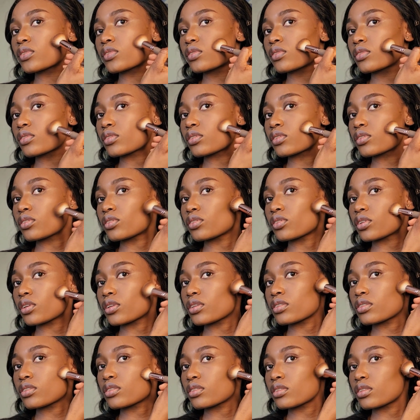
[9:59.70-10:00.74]
So you
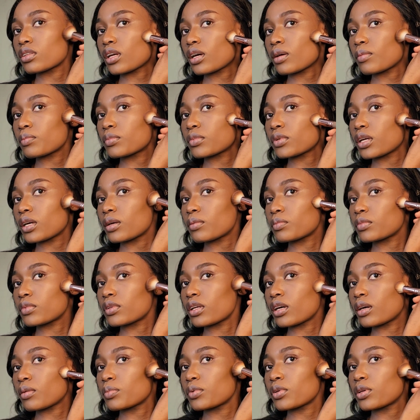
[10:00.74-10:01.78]
just
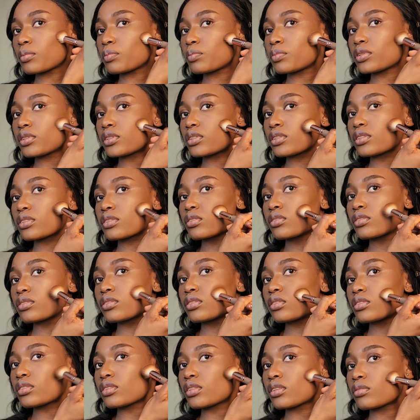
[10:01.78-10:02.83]
tap, keeping it on the
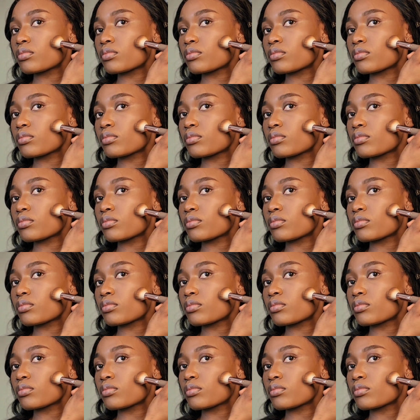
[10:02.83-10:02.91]
same